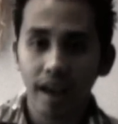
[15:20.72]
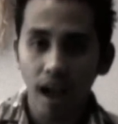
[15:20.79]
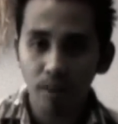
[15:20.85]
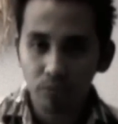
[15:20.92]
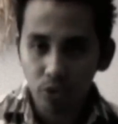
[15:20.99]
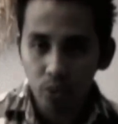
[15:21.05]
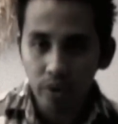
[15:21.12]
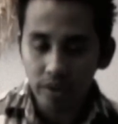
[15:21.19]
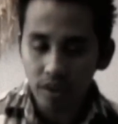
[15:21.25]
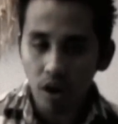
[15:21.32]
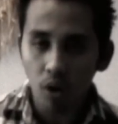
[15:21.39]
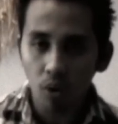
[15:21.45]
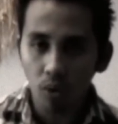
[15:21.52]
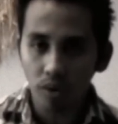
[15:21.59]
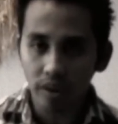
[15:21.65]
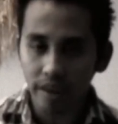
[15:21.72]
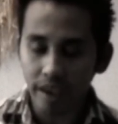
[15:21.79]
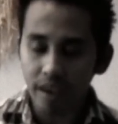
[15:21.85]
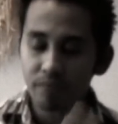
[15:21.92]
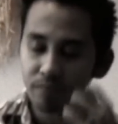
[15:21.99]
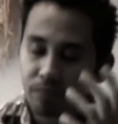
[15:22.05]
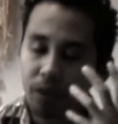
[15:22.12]
like, I'm doing the whole,
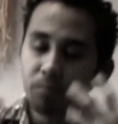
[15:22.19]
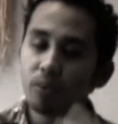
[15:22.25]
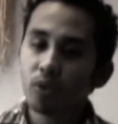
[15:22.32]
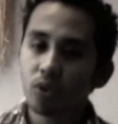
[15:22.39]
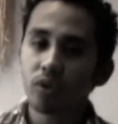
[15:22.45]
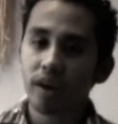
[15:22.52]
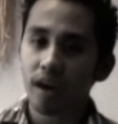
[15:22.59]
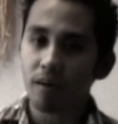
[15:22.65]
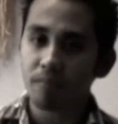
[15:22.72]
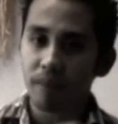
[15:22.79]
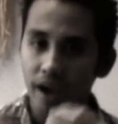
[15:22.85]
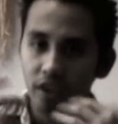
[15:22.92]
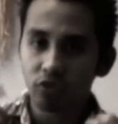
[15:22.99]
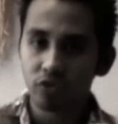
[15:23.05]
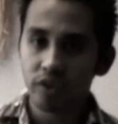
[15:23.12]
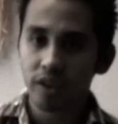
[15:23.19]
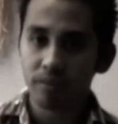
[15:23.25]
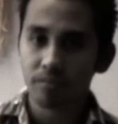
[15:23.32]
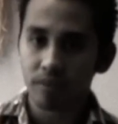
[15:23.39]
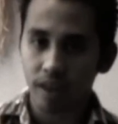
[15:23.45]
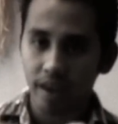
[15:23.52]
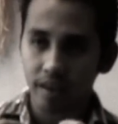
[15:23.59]
like, if people look at my
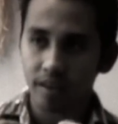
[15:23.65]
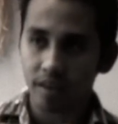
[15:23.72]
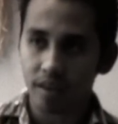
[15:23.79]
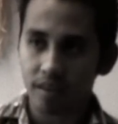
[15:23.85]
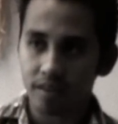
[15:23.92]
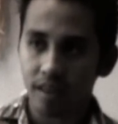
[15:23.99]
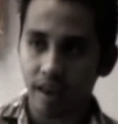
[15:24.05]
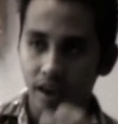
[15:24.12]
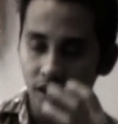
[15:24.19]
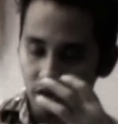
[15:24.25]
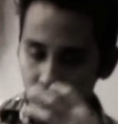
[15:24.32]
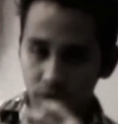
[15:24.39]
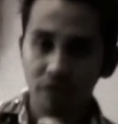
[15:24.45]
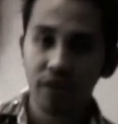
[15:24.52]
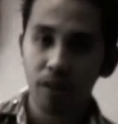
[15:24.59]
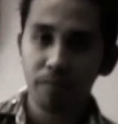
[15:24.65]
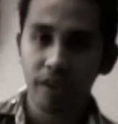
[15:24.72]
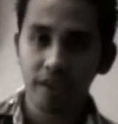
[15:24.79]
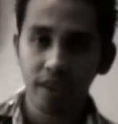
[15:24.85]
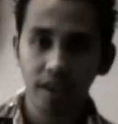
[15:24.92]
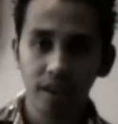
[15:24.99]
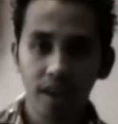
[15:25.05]
dream, like on the
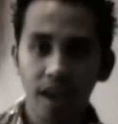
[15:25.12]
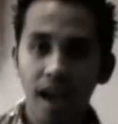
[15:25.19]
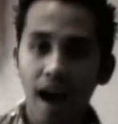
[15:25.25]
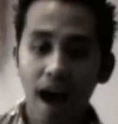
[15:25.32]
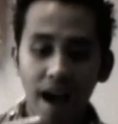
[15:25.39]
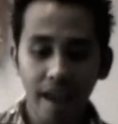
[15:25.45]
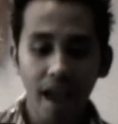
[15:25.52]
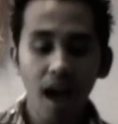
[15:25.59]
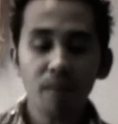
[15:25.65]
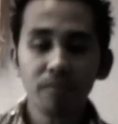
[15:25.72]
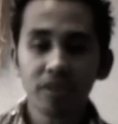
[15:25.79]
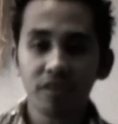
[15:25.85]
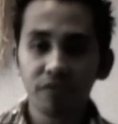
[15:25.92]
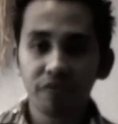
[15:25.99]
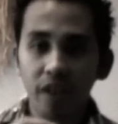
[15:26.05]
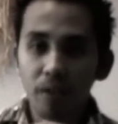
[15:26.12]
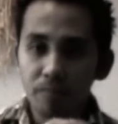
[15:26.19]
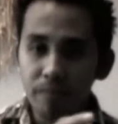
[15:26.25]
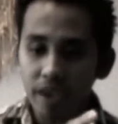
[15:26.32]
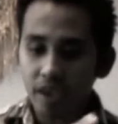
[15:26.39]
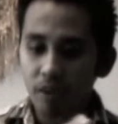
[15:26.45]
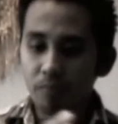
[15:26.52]
filmmaking, I am in the
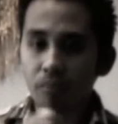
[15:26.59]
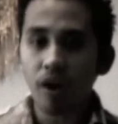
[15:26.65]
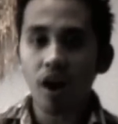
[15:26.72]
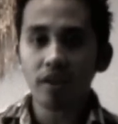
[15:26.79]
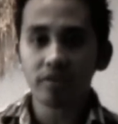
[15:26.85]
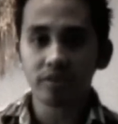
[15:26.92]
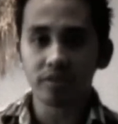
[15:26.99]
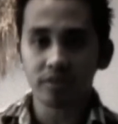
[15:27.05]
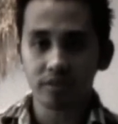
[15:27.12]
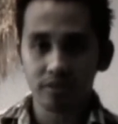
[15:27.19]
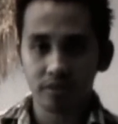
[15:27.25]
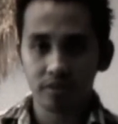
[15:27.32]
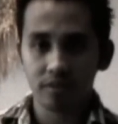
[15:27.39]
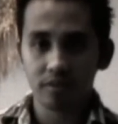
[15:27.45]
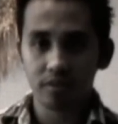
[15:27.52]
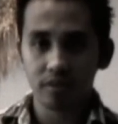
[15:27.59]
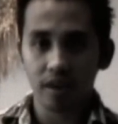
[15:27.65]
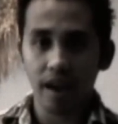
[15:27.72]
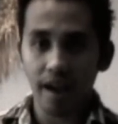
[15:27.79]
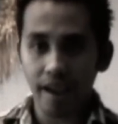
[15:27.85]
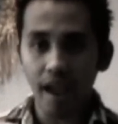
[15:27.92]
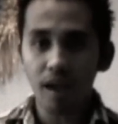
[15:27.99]
filmmaking process.
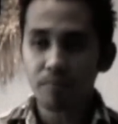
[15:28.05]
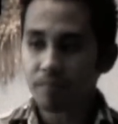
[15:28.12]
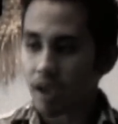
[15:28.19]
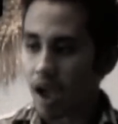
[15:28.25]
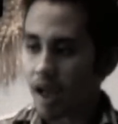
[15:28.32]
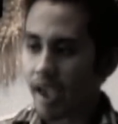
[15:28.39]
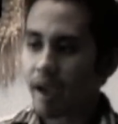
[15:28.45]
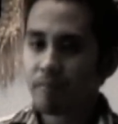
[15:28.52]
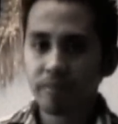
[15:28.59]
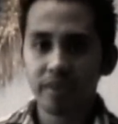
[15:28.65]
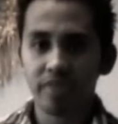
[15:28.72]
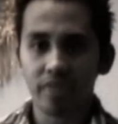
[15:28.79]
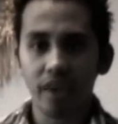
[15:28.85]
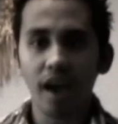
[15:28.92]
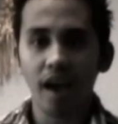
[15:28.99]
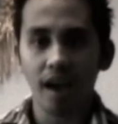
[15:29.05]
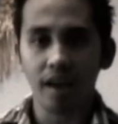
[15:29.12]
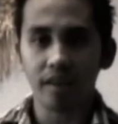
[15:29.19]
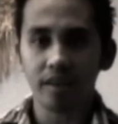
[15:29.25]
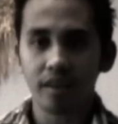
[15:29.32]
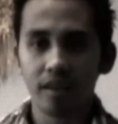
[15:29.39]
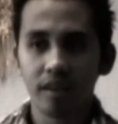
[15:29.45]
I am in
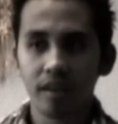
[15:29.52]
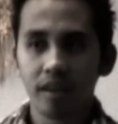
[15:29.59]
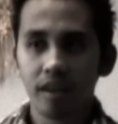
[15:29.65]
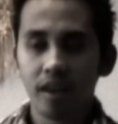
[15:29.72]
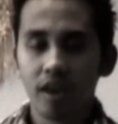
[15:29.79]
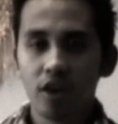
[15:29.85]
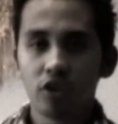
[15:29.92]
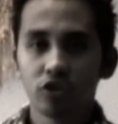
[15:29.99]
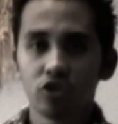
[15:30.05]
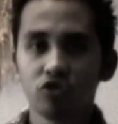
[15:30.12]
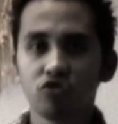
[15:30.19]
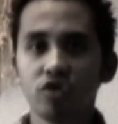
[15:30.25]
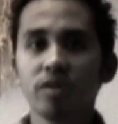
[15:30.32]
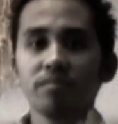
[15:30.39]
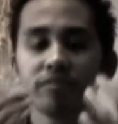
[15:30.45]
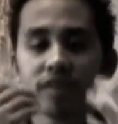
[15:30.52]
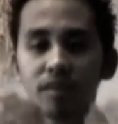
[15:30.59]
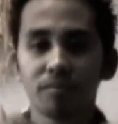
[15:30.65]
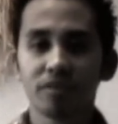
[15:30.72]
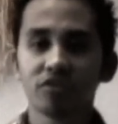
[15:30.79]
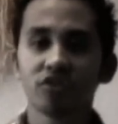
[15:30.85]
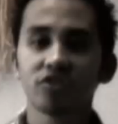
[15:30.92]
that. The dream
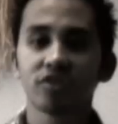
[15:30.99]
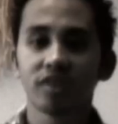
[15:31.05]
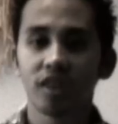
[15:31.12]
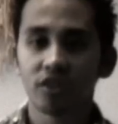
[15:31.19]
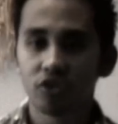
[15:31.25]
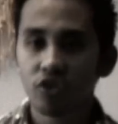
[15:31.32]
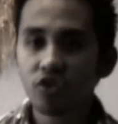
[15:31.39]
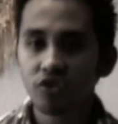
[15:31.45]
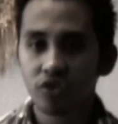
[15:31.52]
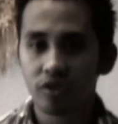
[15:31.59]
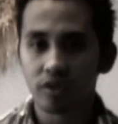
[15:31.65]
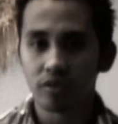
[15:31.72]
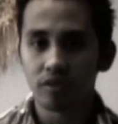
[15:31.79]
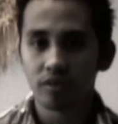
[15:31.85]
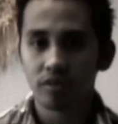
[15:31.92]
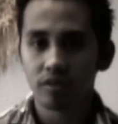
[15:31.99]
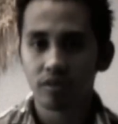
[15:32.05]
team is just an additional.